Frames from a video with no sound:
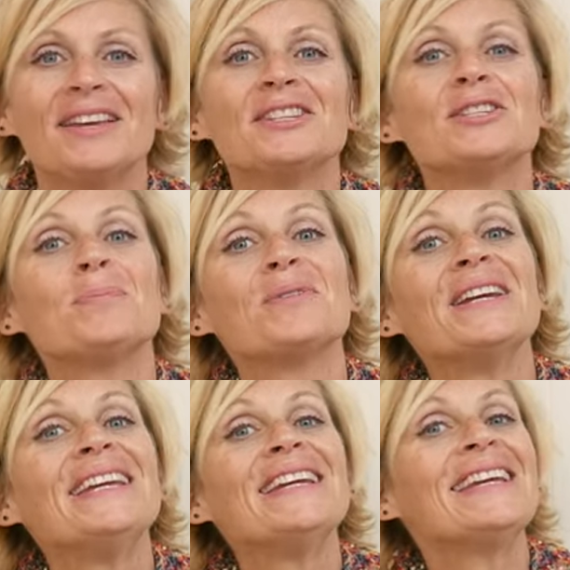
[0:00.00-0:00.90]

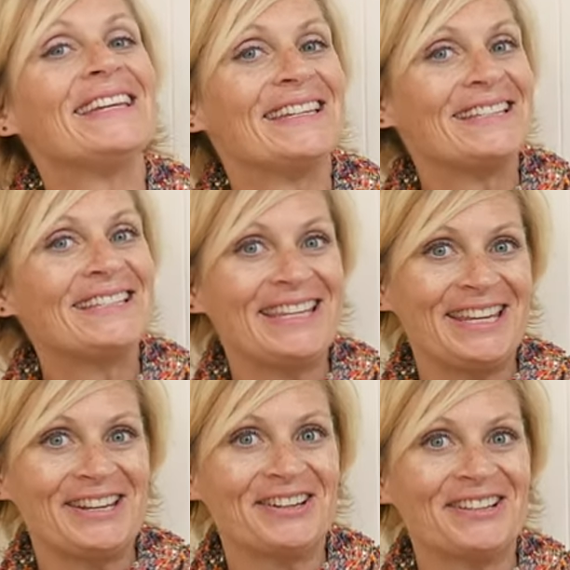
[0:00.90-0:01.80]
Spring is
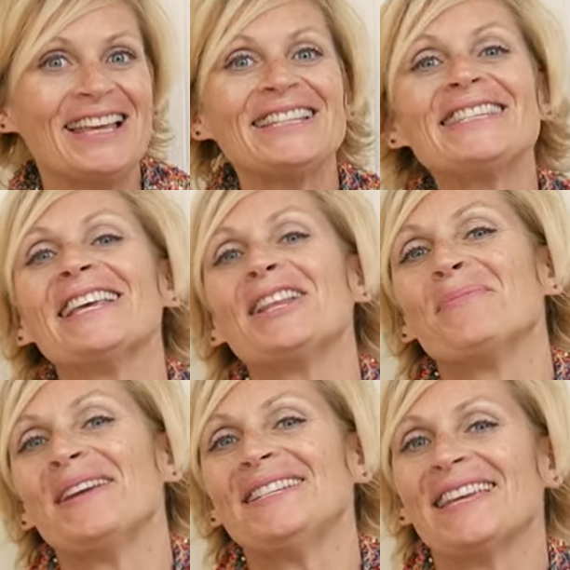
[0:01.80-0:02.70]
here. Let's
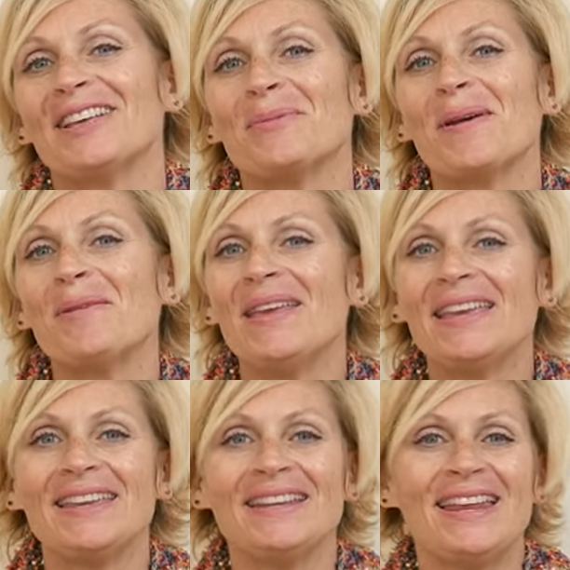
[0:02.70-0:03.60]
celebrate together by
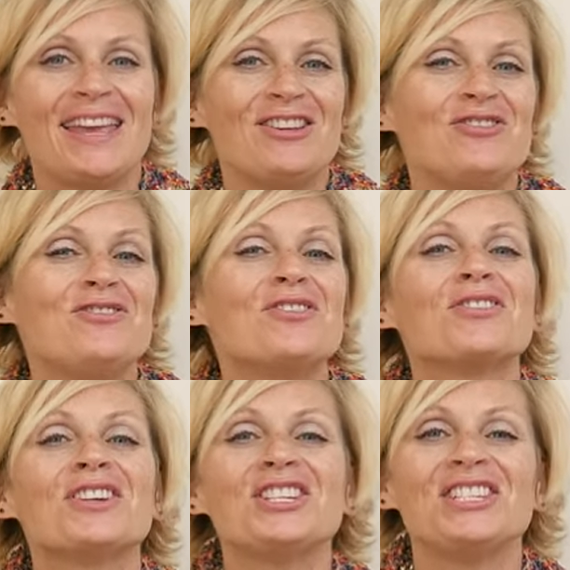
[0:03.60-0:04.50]
making a
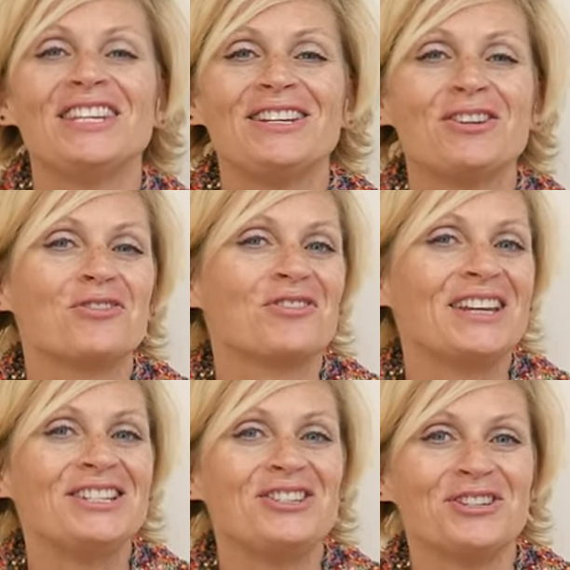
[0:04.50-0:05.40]
nourishing
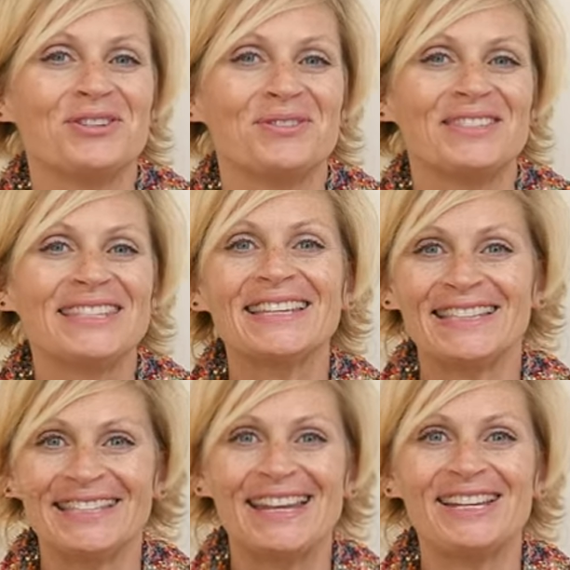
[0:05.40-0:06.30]
green juice.
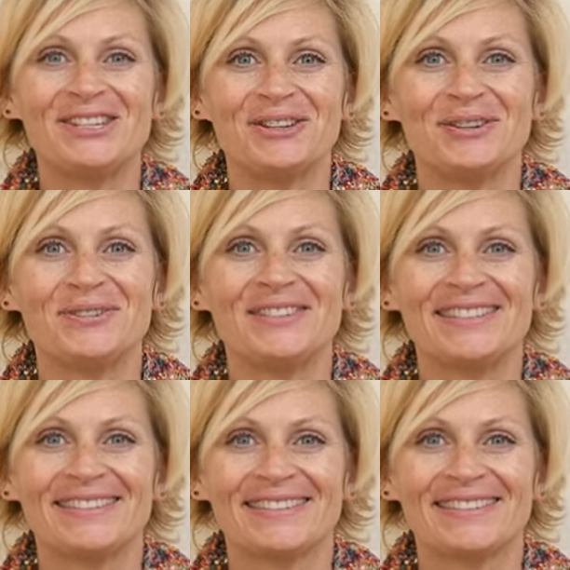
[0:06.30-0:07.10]
Stay tuned.